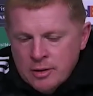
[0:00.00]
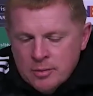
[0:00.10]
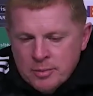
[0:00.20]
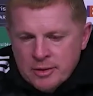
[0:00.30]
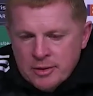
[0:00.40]

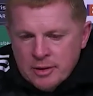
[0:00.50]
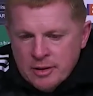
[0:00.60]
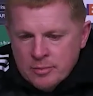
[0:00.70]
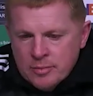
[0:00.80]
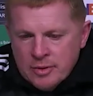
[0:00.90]
But,
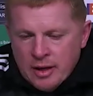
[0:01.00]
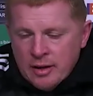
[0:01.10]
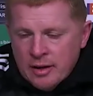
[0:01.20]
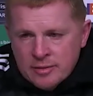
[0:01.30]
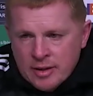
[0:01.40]
um, yeah,
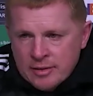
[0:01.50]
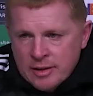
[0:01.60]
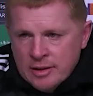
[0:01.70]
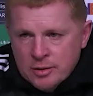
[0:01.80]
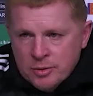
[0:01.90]
I, I think
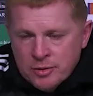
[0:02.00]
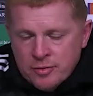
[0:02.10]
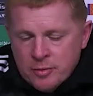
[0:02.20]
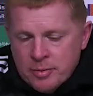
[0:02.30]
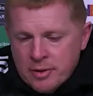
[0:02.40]
he's a
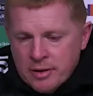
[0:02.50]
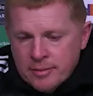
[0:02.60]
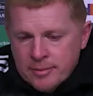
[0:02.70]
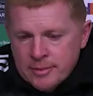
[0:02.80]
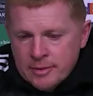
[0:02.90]
wonderful player.
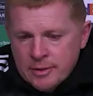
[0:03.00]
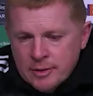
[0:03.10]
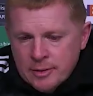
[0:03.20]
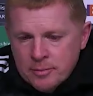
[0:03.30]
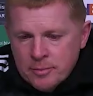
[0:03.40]

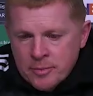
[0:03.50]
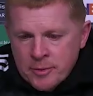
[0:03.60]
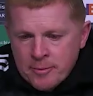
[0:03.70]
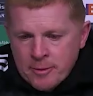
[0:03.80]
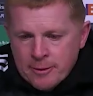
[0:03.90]
Um,
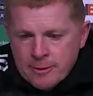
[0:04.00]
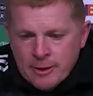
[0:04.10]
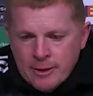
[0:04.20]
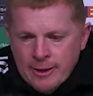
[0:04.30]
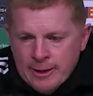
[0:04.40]
I think
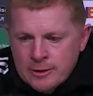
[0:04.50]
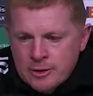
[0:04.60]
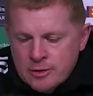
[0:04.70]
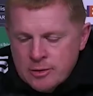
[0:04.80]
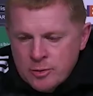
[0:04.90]
he
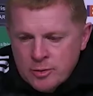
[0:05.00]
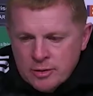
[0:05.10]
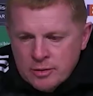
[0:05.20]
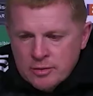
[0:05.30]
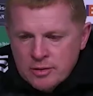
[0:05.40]
adds
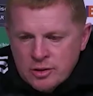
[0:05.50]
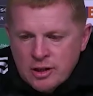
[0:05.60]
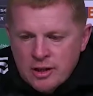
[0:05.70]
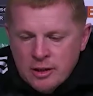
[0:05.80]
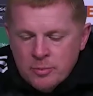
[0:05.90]
just
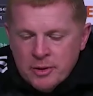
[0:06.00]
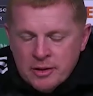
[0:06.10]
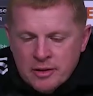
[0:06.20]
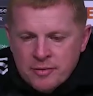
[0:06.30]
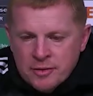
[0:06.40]
that little bit of
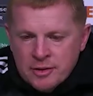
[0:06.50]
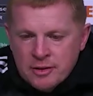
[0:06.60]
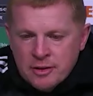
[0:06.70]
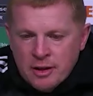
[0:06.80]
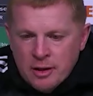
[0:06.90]
difference to
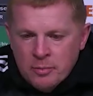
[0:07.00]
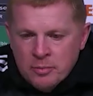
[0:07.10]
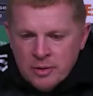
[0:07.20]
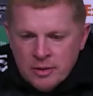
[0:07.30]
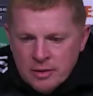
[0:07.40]
the team,
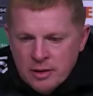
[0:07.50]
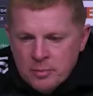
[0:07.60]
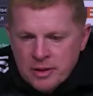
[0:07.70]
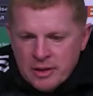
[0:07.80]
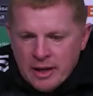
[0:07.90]
a little
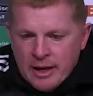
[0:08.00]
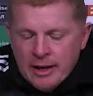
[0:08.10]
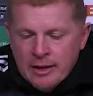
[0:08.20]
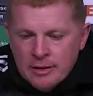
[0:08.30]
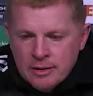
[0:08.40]
bit of
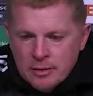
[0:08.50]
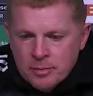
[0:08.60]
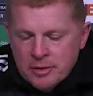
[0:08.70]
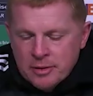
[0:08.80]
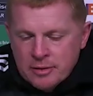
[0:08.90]
gal, a little
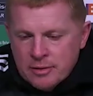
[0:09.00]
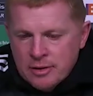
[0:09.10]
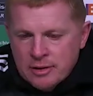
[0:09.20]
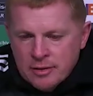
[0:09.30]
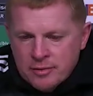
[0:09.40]
bit of
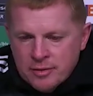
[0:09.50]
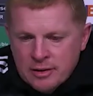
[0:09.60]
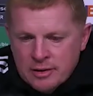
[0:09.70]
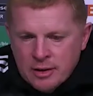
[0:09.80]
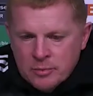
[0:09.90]
creativity at
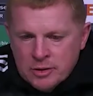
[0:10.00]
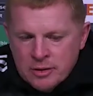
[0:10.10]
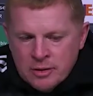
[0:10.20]
times.